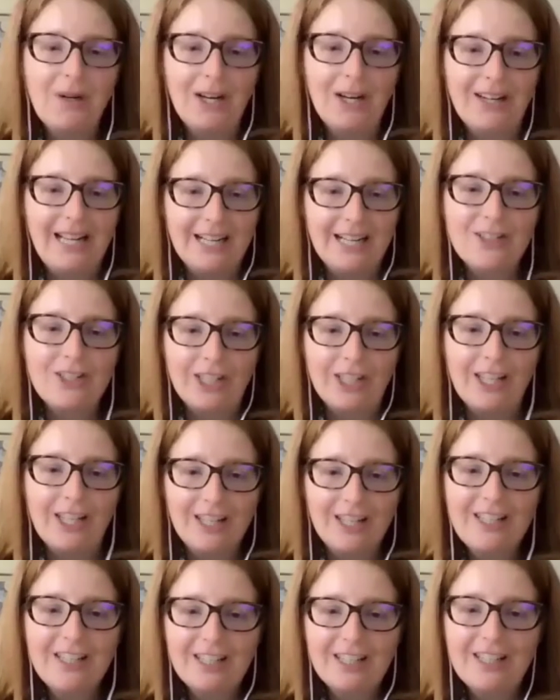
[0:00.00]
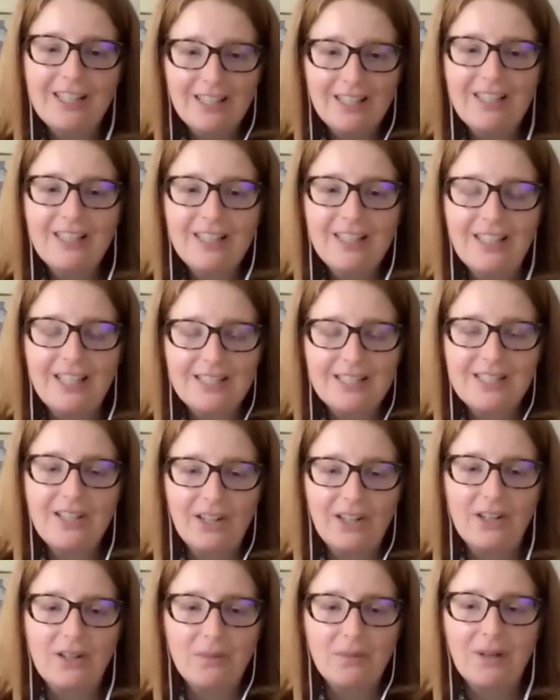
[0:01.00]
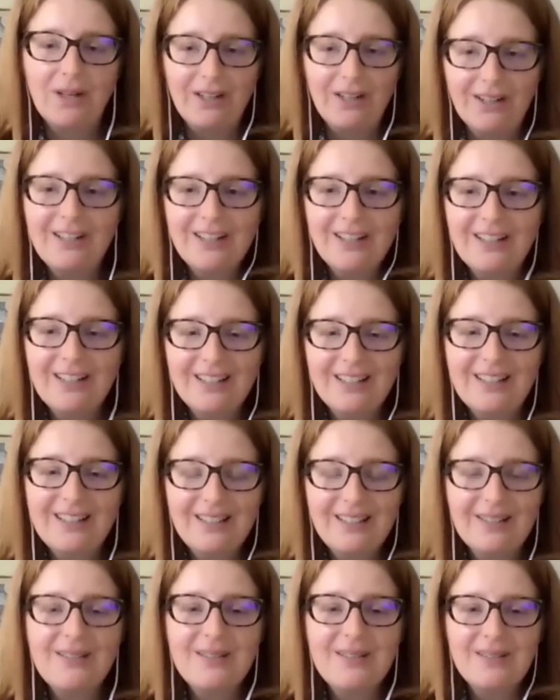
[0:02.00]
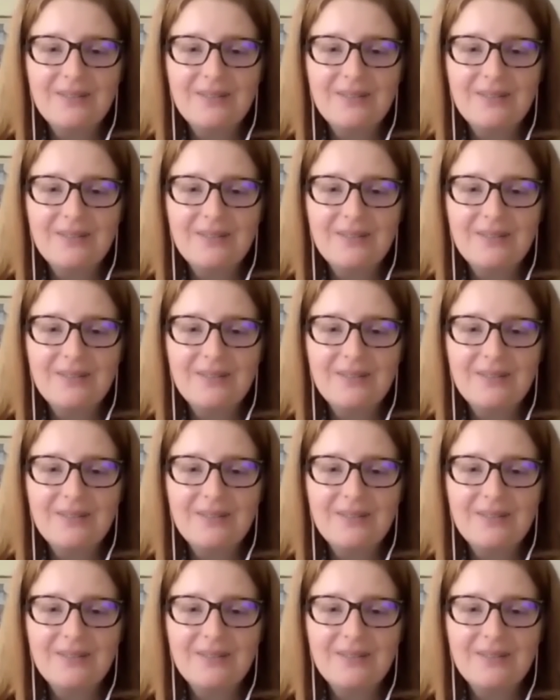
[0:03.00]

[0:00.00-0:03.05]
the part, sales actually. and all that that's the it is part. the harder part